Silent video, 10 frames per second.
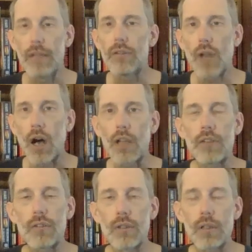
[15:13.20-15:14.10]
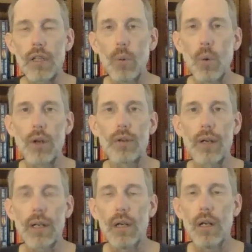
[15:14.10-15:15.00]
He's constantly
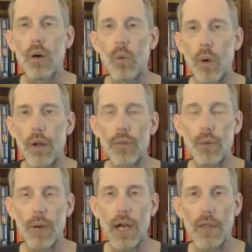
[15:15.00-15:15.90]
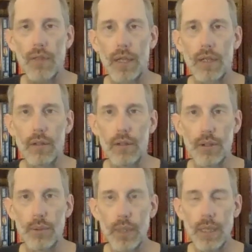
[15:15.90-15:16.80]
wondering what the right thing to
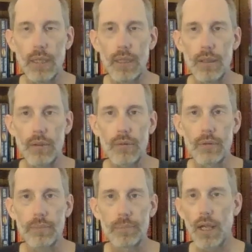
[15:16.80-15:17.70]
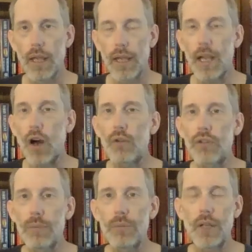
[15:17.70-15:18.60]
do is. He
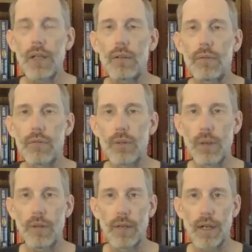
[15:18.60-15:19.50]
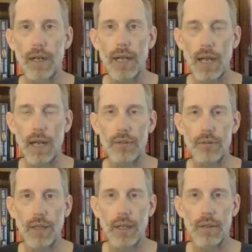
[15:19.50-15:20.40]
holds himself to a very high
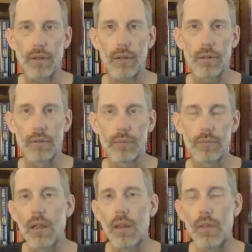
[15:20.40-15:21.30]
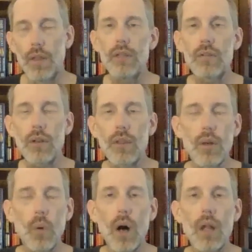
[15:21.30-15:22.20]
standard. These are
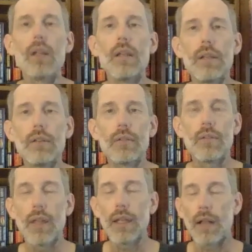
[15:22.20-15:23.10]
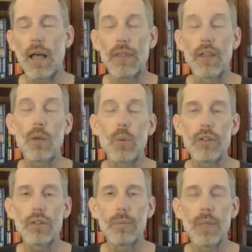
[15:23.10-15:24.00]
the qualities that I think
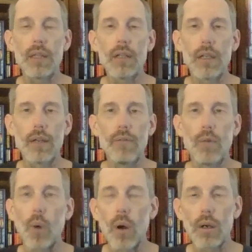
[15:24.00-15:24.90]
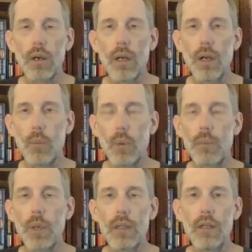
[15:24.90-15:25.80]
we should be looking for
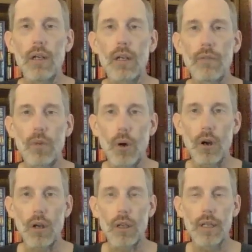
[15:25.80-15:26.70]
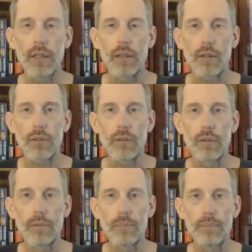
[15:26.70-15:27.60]
when we look for our
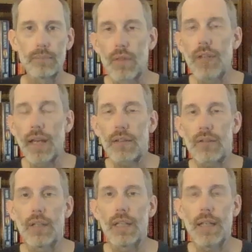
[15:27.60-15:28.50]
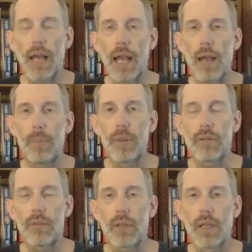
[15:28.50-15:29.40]
leaders. This next scene
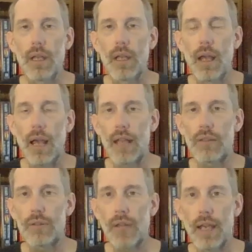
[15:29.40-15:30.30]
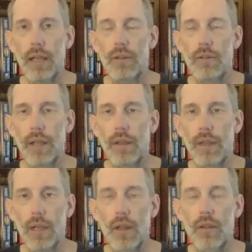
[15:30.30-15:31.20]
happens as Tanis
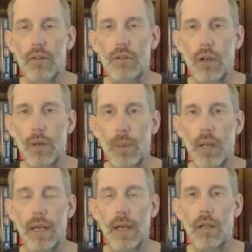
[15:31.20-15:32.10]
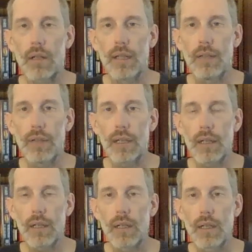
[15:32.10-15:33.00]
and the others are planning on
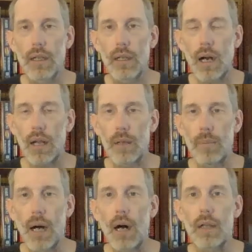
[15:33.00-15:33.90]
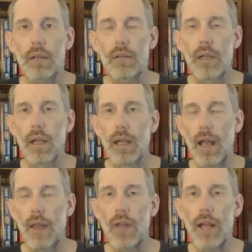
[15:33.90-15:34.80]
leaving Kalaman,
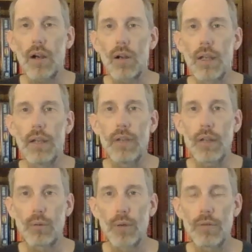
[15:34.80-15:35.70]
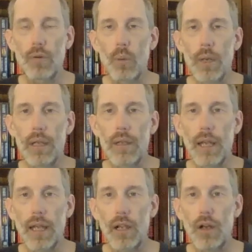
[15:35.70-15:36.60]
and they are leaving
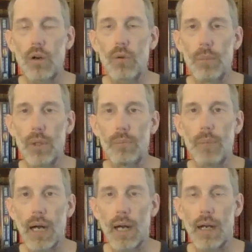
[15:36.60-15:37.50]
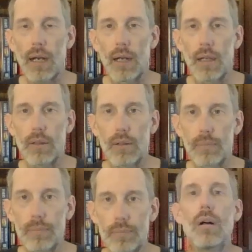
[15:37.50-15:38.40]
Riverwind and Goldmoon behind.
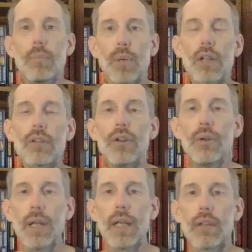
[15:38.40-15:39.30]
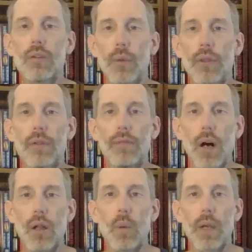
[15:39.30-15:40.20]
Book 2 ends with the
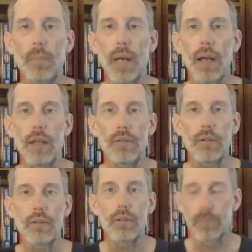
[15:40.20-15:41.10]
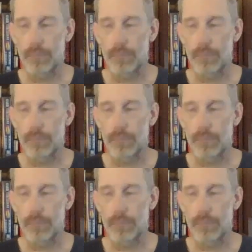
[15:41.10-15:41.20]
following passage.